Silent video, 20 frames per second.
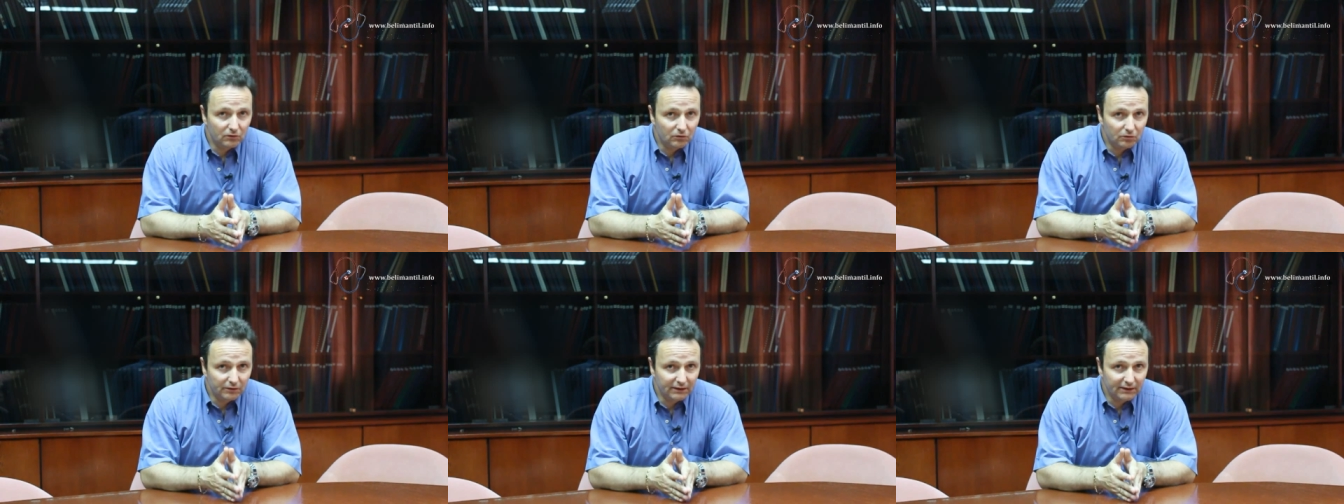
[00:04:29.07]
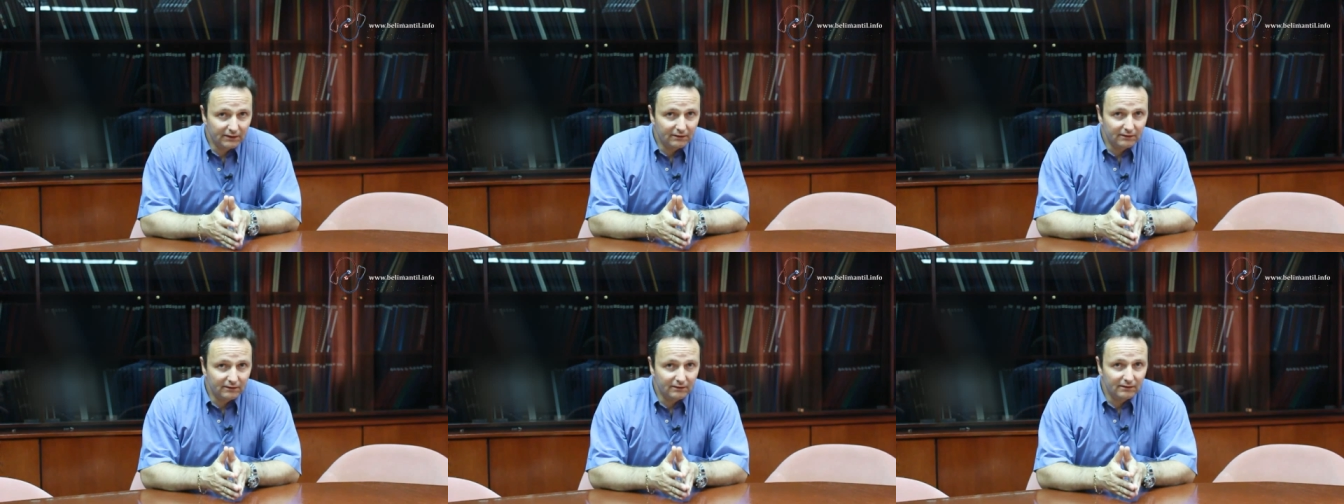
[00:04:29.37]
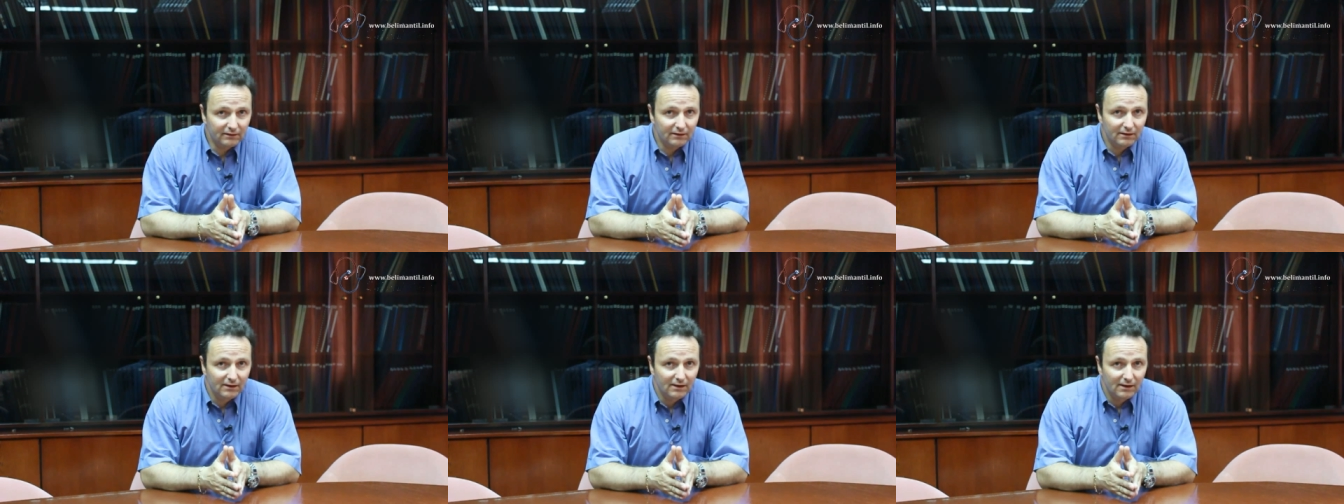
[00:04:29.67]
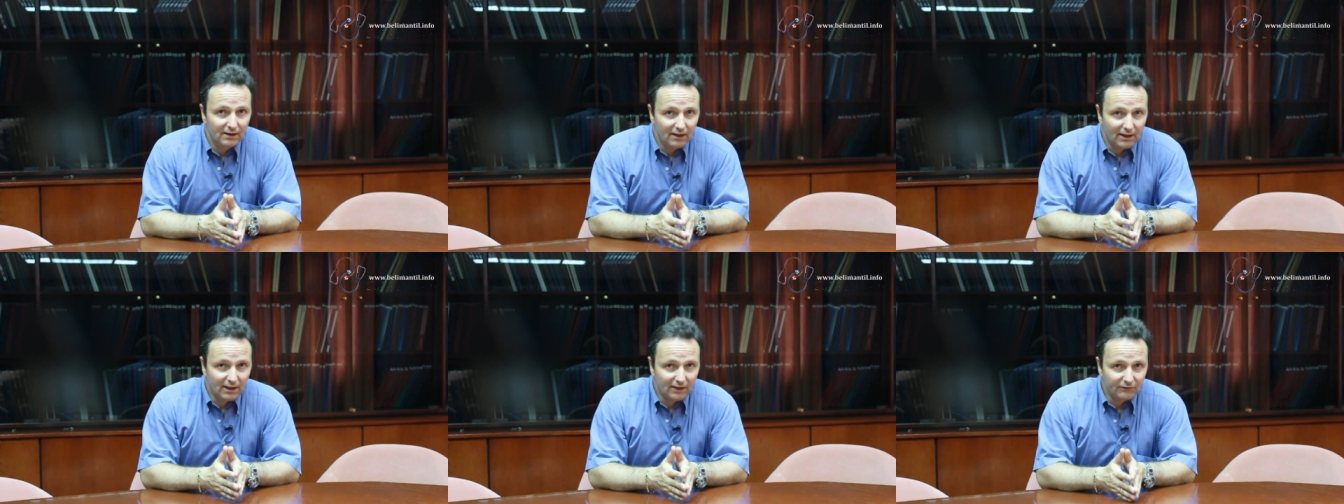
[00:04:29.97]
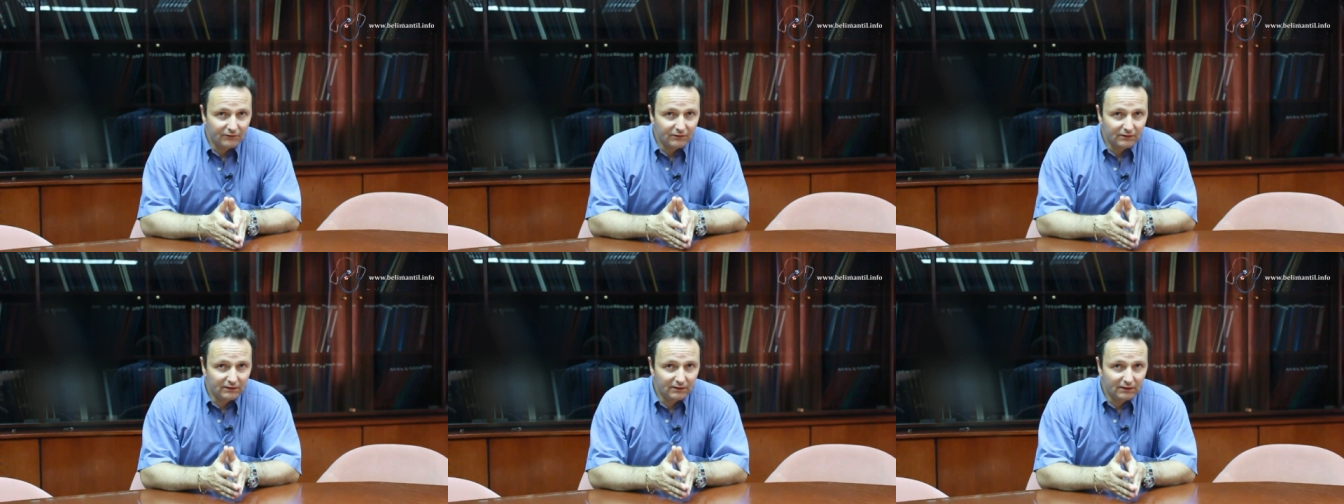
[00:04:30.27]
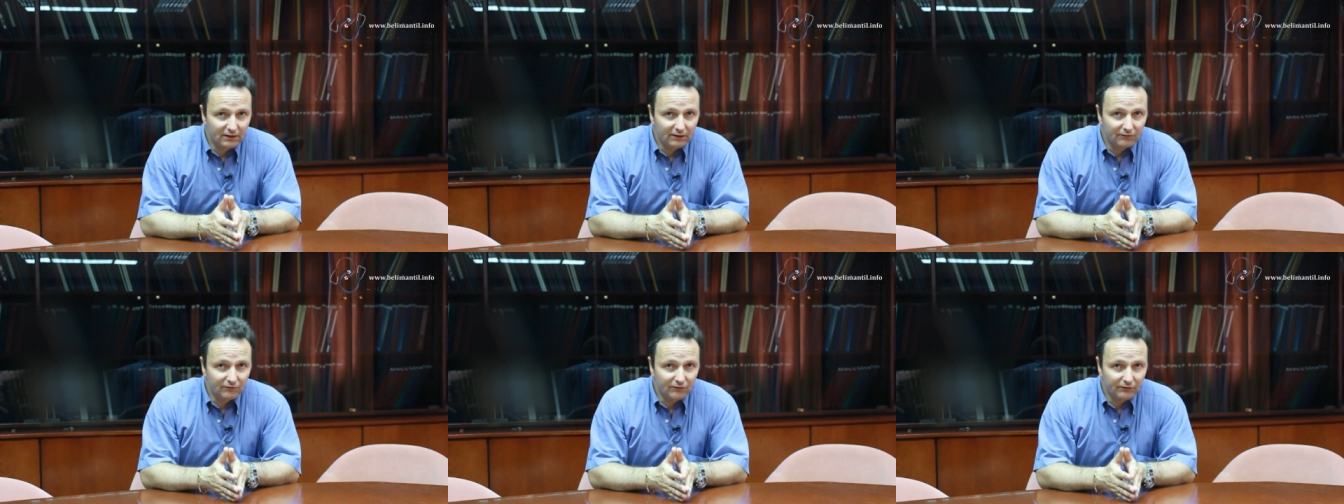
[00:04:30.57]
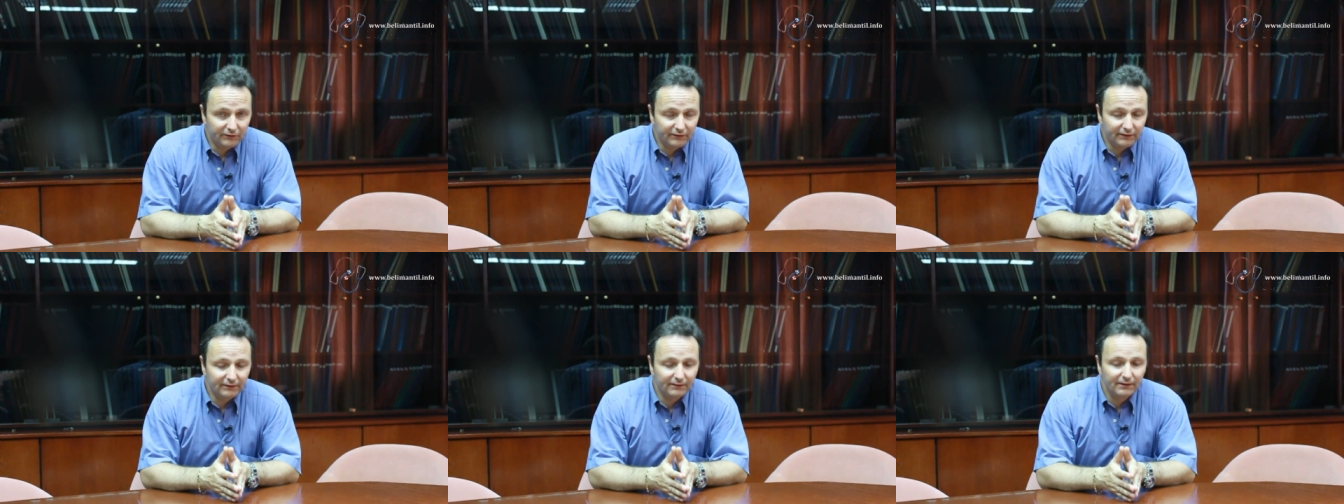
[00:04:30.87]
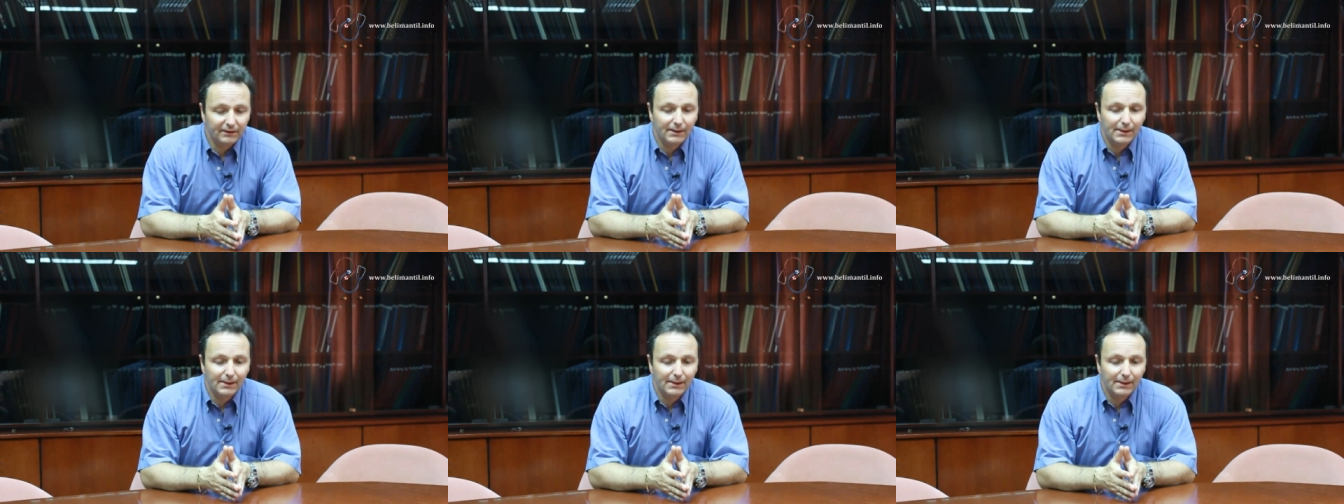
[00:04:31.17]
treated after delivery,